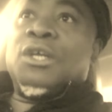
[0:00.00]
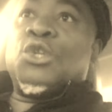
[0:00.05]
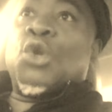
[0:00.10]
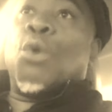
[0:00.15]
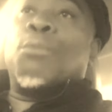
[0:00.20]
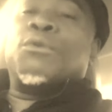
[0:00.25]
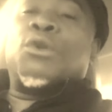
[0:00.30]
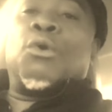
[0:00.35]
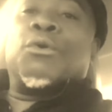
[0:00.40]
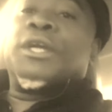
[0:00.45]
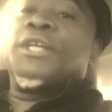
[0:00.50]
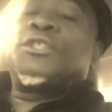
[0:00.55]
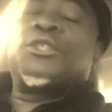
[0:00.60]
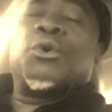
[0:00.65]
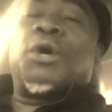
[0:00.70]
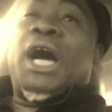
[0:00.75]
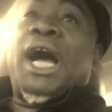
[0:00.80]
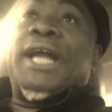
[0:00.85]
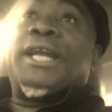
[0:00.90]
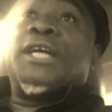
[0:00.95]
Don't don't get
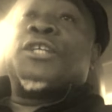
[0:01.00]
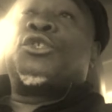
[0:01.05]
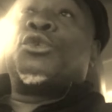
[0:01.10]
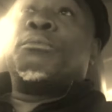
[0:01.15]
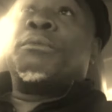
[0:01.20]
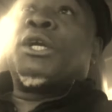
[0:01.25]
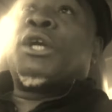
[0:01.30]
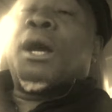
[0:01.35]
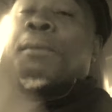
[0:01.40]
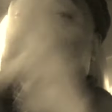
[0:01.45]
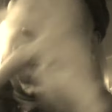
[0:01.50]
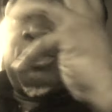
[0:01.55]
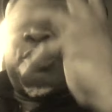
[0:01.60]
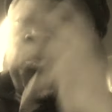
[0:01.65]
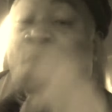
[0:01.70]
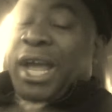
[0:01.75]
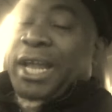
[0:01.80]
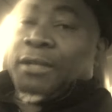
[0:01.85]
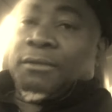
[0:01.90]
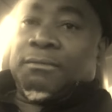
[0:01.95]
so hot that you become
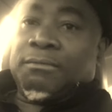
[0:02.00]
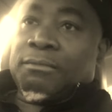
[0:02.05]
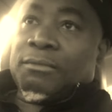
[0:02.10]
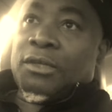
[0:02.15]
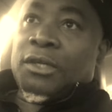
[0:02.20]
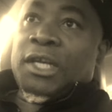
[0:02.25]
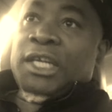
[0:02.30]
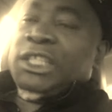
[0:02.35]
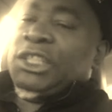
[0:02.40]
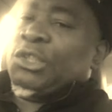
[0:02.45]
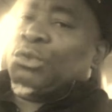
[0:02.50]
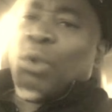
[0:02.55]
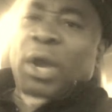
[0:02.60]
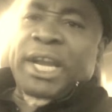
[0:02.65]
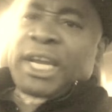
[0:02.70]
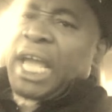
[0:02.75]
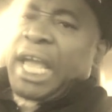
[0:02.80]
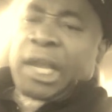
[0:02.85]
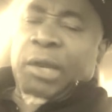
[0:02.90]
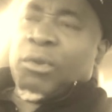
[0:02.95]
sweating,
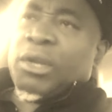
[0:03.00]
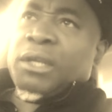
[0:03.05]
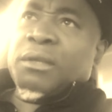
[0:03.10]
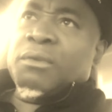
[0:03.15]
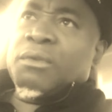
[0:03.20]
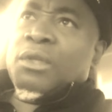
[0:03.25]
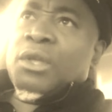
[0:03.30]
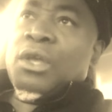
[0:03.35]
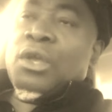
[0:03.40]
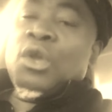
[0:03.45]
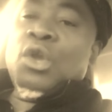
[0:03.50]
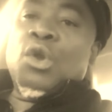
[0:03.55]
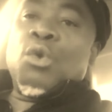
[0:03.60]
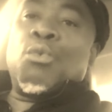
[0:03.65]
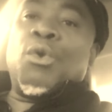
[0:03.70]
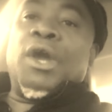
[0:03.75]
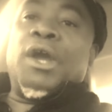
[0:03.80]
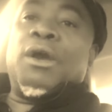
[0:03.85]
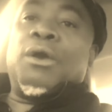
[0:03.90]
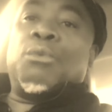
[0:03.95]
sweating angry.
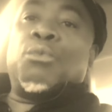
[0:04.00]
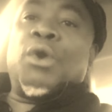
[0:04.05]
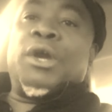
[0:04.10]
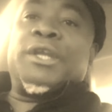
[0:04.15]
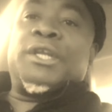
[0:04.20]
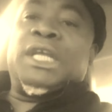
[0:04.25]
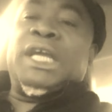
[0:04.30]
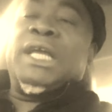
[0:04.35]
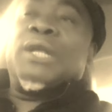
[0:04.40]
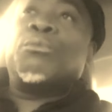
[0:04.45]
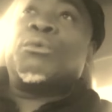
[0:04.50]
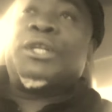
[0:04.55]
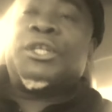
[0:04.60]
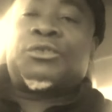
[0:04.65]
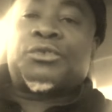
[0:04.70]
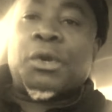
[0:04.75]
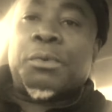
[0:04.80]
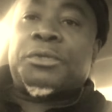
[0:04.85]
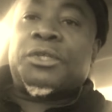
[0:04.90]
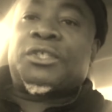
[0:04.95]
Where where then when the
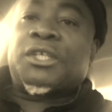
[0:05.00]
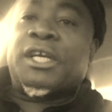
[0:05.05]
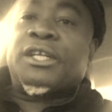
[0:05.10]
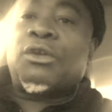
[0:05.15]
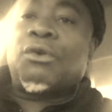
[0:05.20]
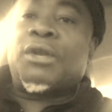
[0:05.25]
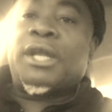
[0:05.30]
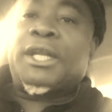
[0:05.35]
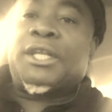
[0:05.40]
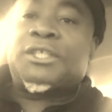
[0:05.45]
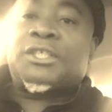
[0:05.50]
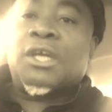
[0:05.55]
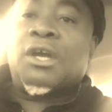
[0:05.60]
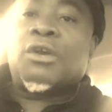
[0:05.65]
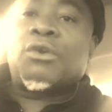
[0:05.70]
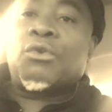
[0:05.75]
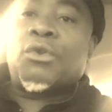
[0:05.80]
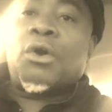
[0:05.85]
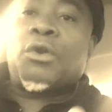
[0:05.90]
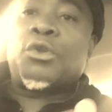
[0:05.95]
scripture said, "Don't let the
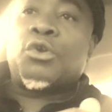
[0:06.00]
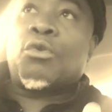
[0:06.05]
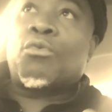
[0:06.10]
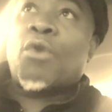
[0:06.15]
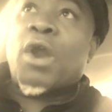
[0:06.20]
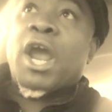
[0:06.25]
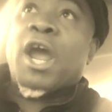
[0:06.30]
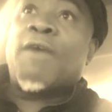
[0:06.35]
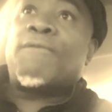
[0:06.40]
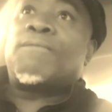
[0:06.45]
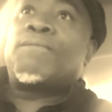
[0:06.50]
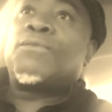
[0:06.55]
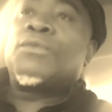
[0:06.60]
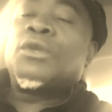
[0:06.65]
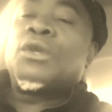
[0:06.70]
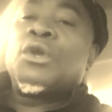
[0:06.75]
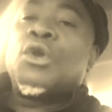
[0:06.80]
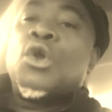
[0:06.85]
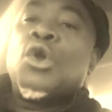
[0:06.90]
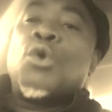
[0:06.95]
sun go down on your wrath,"
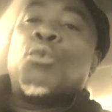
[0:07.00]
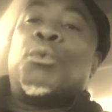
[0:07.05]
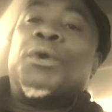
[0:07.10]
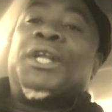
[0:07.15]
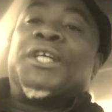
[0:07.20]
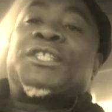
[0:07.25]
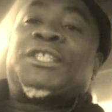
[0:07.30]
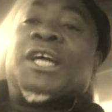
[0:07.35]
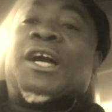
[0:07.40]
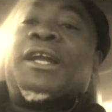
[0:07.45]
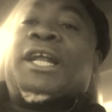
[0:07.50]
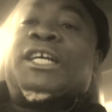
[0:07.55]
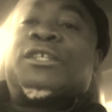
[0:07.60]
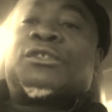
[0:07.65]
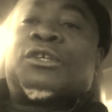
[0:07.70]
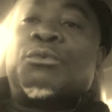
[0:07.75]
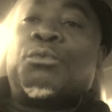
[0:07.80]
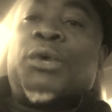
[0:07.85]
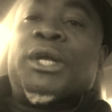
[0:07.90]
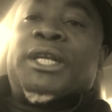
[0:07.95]
when the sun
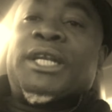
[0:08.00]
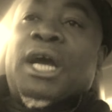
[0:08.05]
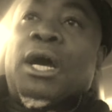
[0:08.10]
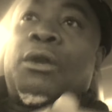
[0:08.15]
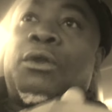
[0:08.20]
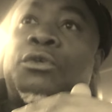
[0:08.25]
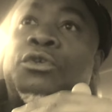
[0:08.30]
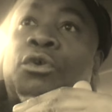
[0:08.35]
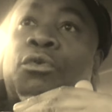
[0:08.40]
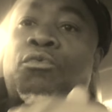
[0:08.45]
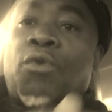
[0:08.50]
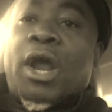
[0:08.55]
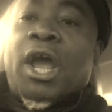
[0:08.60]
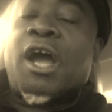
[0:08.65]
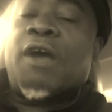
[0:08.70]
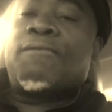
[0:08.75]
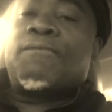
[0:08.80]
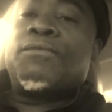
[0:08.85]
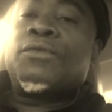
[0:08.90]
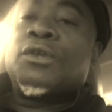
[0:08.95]
has went down on your
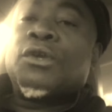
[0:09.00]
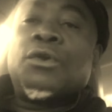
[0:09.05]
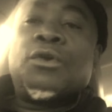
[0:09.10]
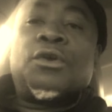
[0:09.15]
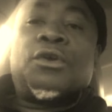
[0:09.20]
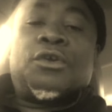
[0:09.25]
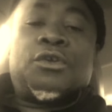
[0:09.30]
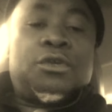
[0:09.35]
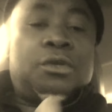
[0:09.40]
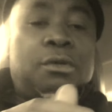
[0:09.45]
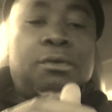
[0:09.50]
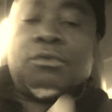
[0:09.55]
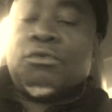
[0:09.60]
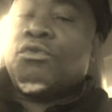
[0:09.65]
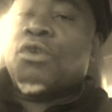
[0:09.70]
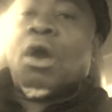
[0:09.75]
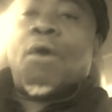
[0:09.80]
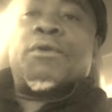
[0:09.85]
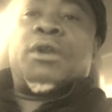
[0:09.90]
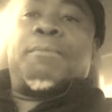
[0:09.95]
wrath,
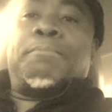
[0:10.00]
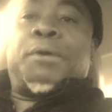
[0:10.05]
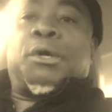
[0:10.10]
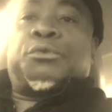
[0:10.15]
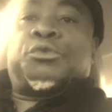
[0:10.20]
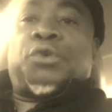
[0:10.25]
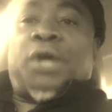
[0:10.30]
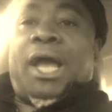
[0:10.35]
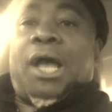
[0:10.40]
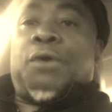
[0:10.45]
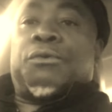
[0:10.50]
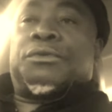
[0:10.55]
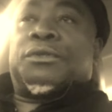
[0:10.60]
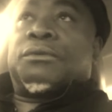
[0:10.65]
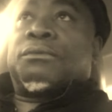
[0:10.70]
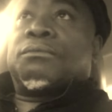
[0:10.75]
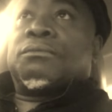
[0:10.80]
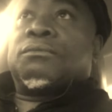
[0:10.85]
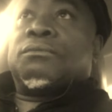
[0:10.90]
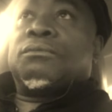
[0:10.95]
you already done built your house.